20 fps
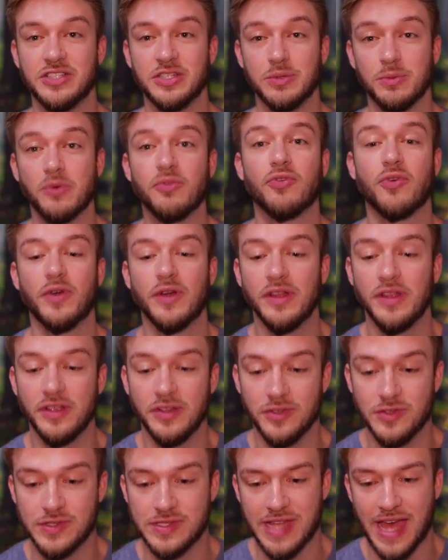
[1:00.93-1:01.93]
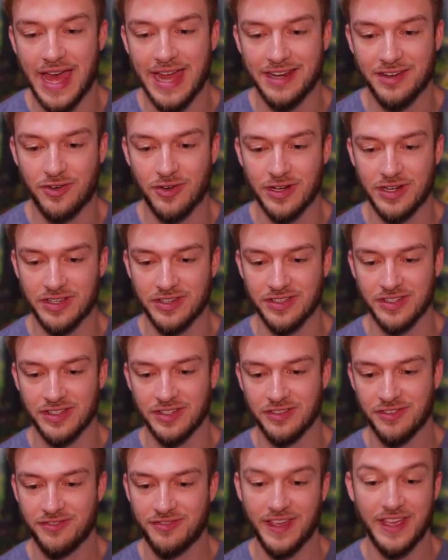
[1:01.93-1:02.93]
before you use that critical
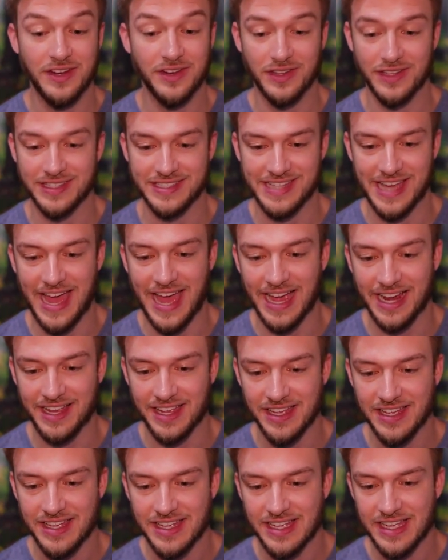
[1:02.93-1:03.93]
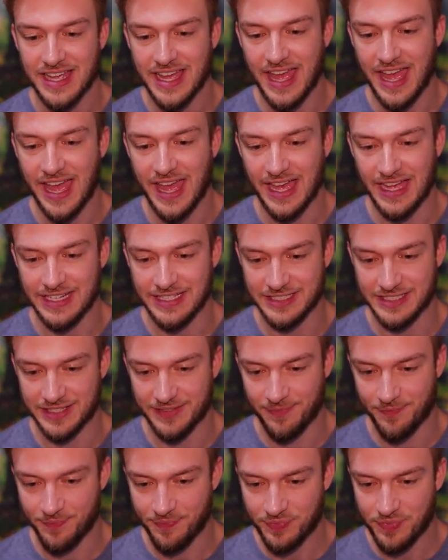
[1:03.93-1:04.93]
fatal attack. And
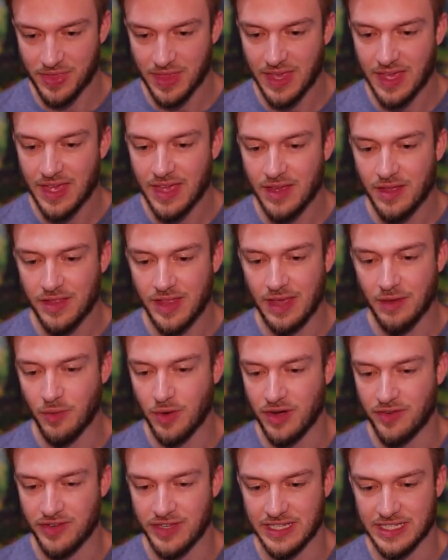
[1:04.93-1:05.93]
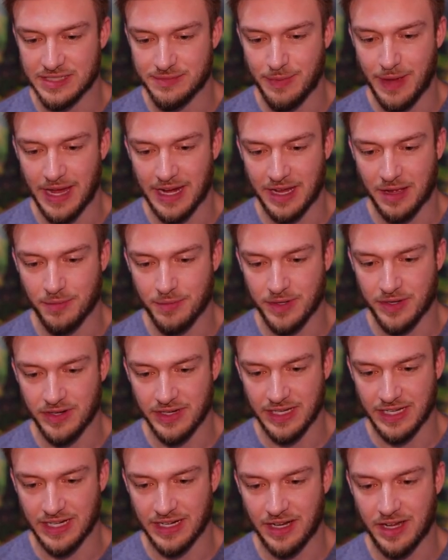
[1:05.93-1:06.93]
then whenever he gets back up here you
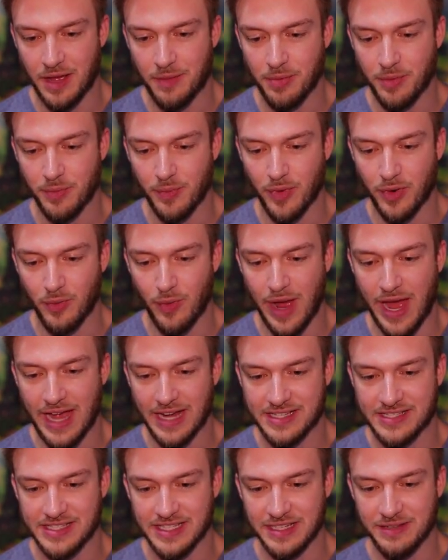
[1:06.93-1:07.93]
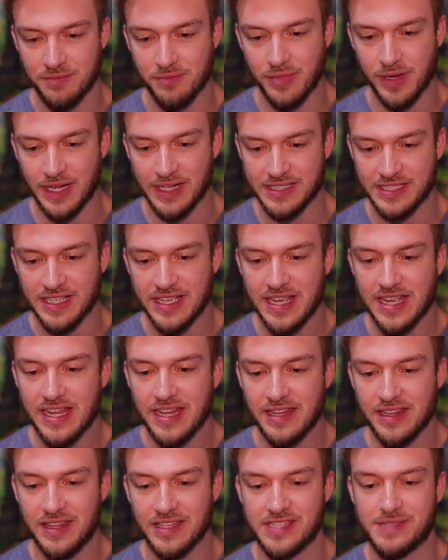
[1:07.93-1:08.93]
get a couple more whacks in, but
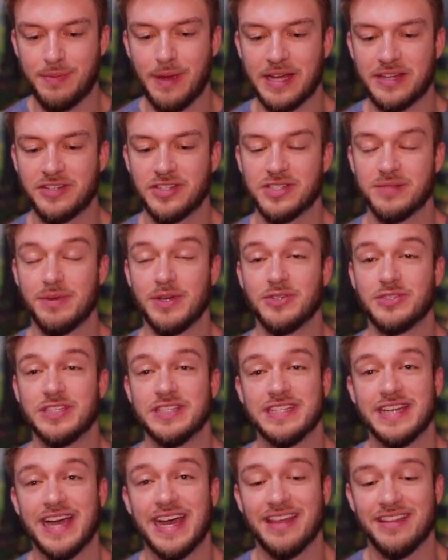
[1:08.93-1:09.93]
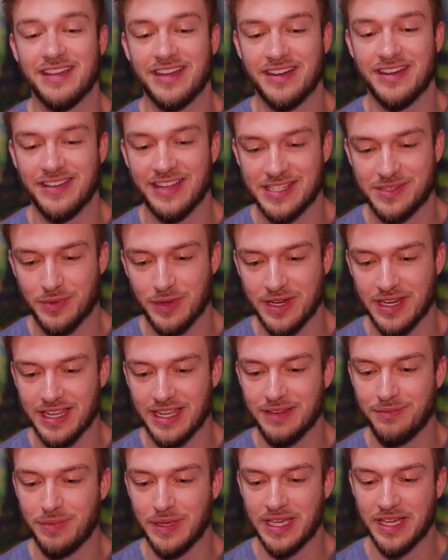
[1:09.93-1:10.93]
the Spectre's about to die there, and that's when
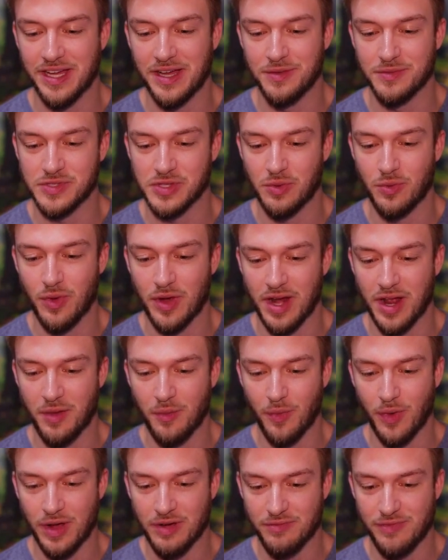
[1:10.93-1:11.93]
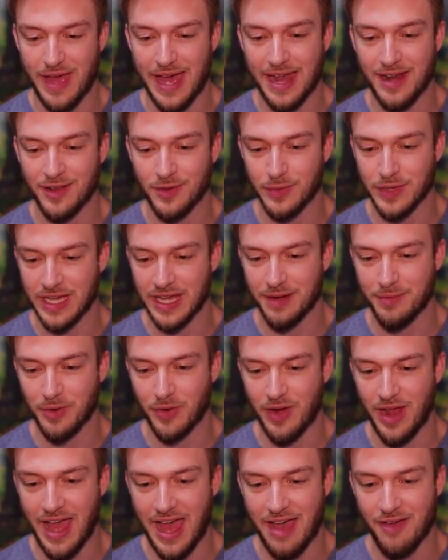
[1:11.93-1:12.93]
it becomes a one-on-one battle. We got
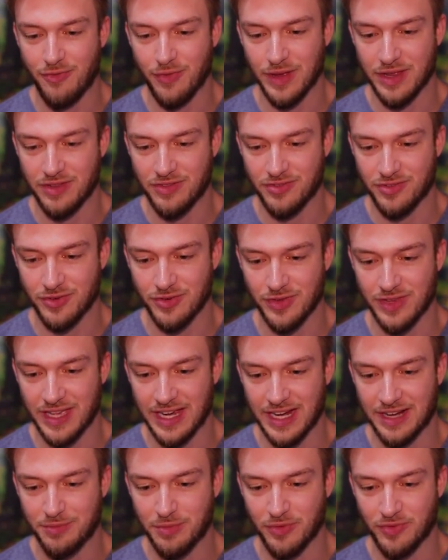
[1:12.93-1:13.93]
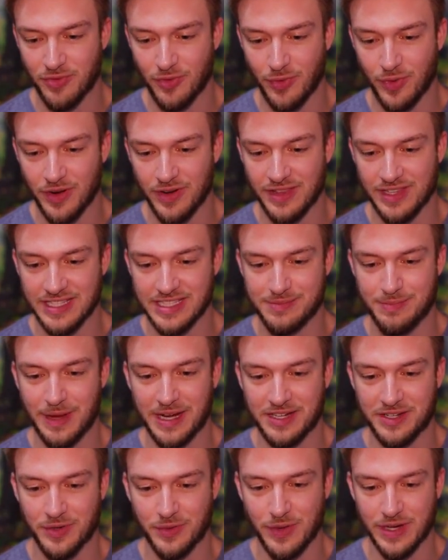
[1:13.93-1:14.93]
about halfway through there before the
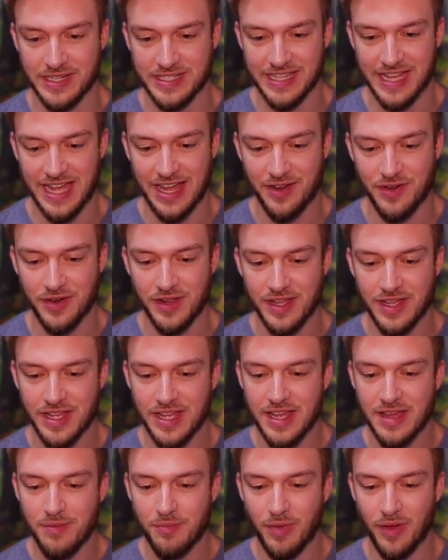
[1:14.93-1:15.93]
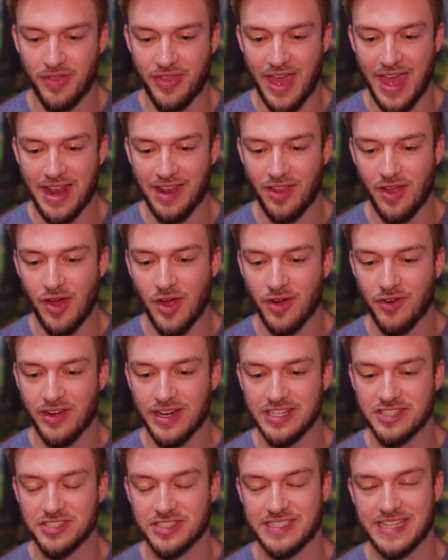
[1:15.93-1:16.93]
Spectre went down, but that
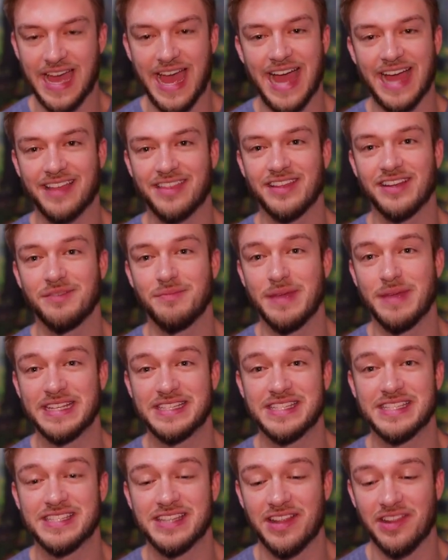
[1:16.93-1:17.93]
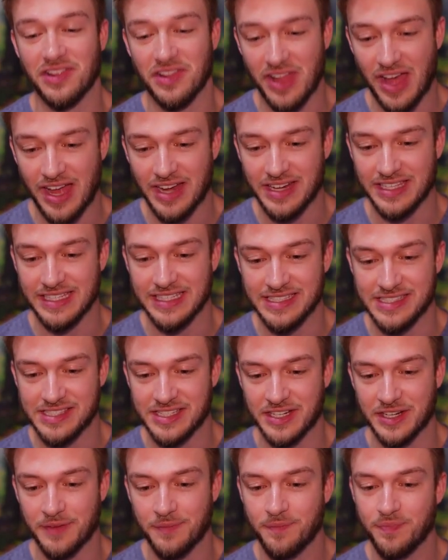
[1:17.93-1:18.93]
long-range attack there makes this a lot
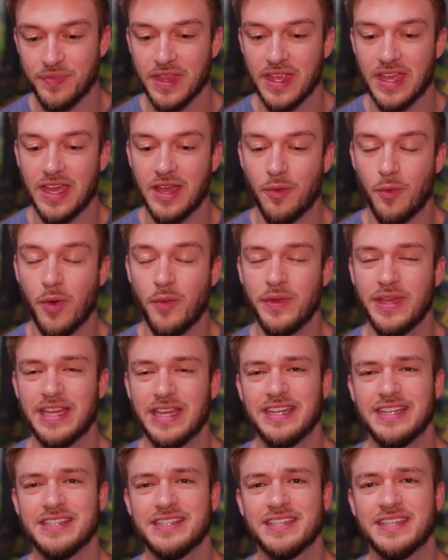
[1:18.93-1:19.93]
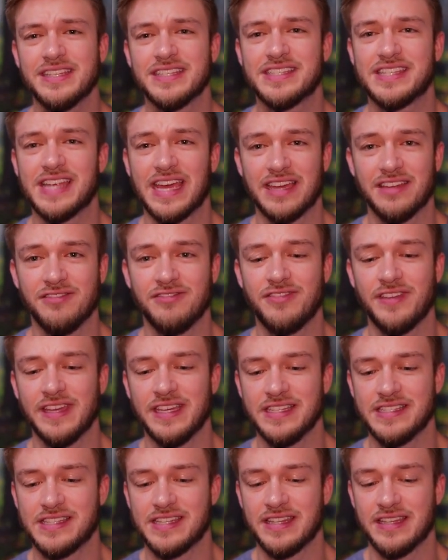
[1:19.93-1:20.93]
easier. When we get into the second
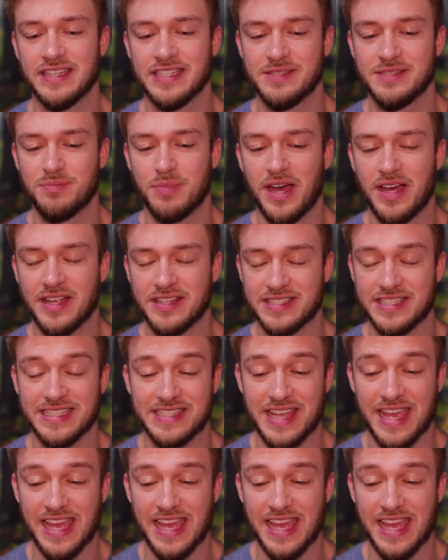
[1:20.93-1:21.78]
phase, this boss gets a